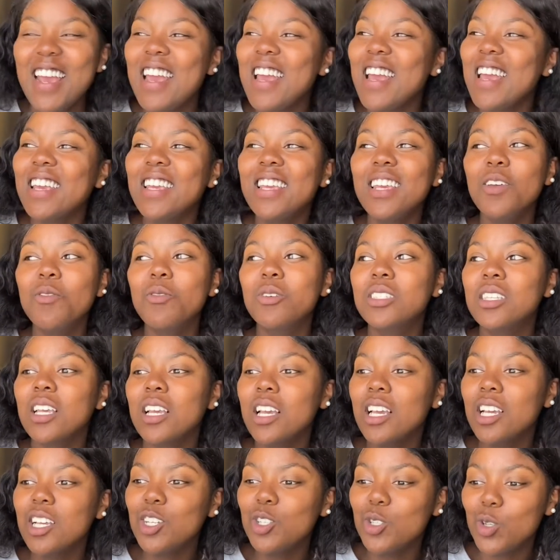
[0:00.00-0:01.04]
He was
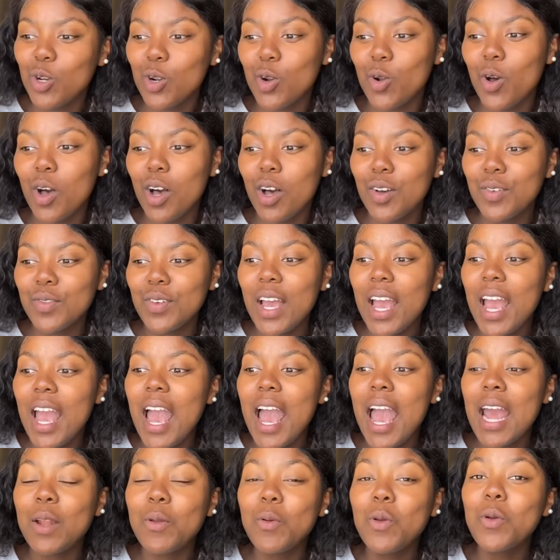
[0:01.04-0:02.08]
taking his shirt off
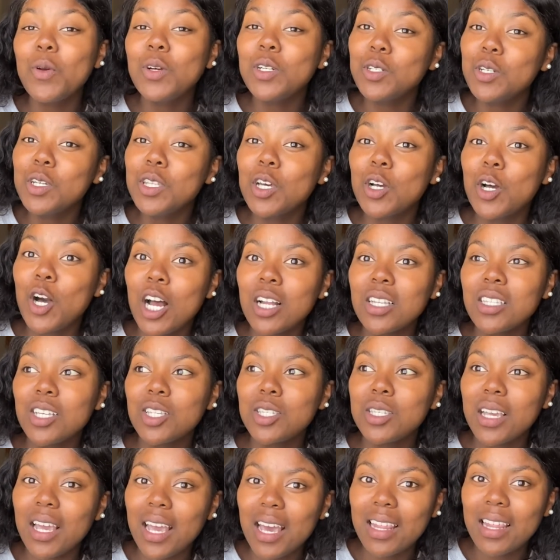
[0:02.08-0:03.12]
and we were doing the concert
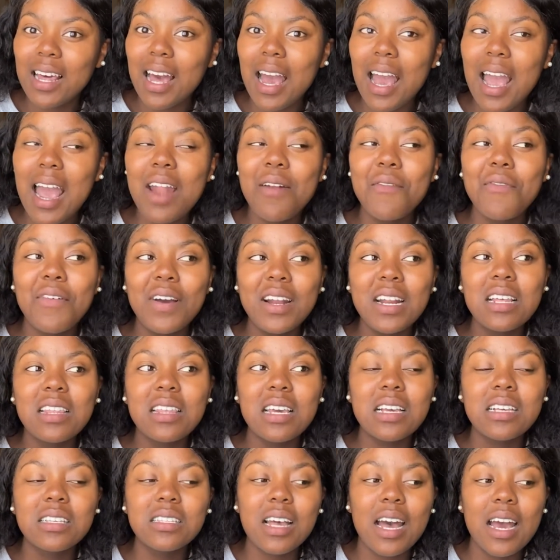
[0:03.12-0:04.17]
together. And funny
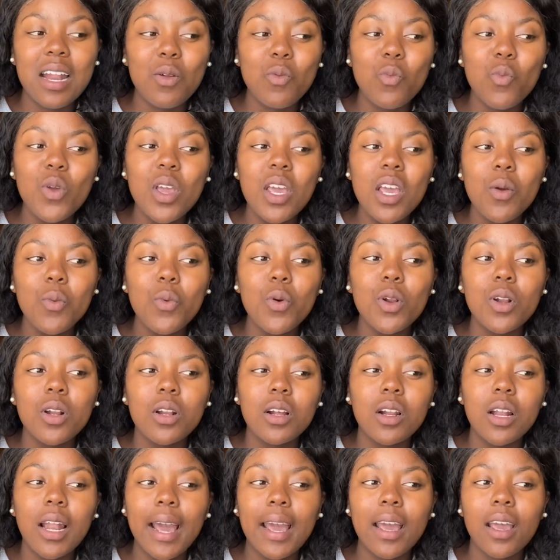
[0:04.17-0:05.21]
thing is that we would
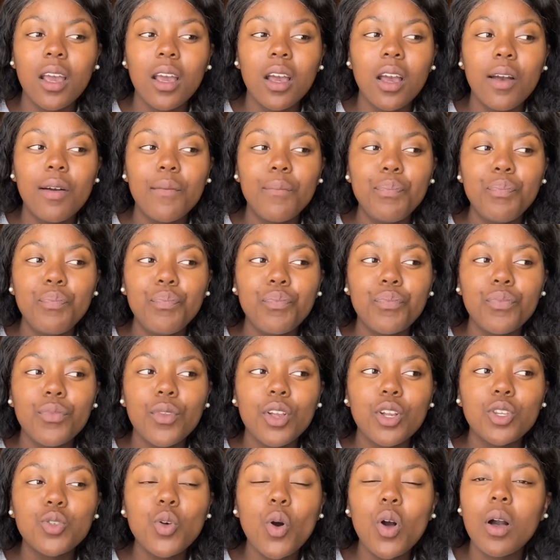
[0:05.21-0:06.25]
like
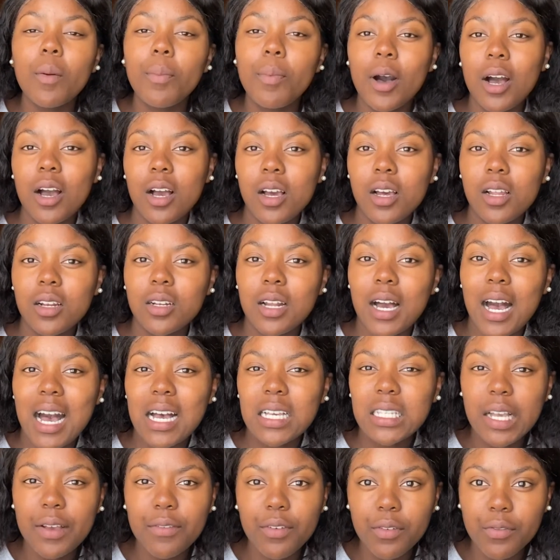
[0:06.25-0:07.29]
talk about
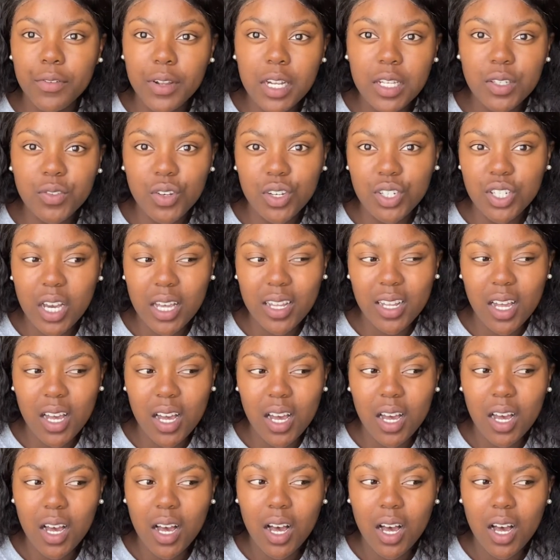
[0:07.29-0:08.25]
us having feelings for each other